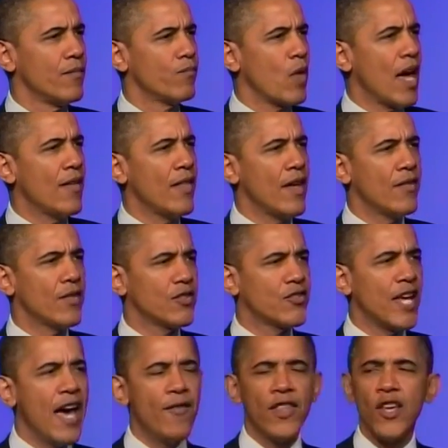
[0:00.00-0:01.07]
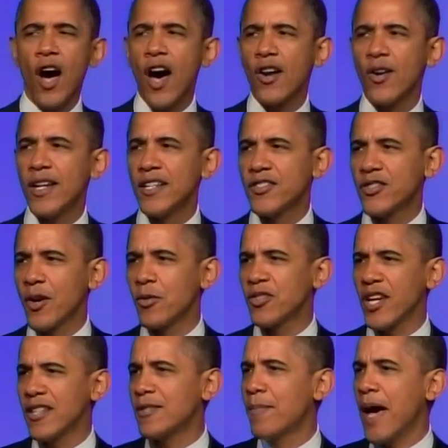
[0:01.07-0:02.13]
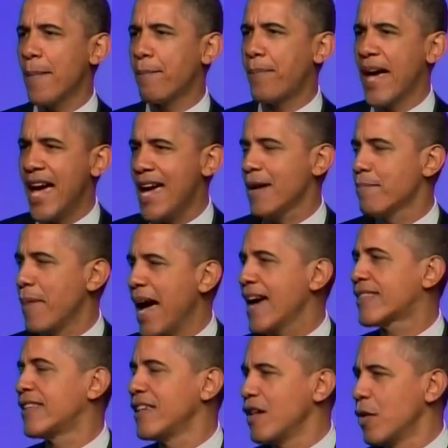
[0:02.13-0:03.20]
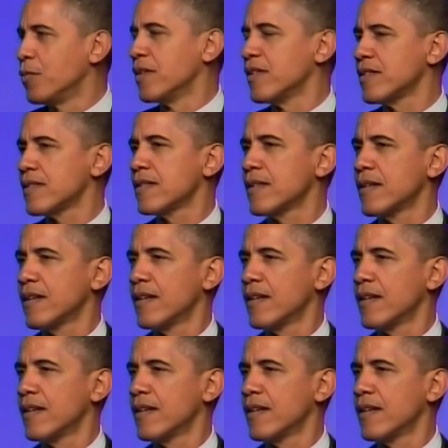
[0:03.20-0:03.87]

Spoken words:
The saving the auto industry was just about paying back the unions.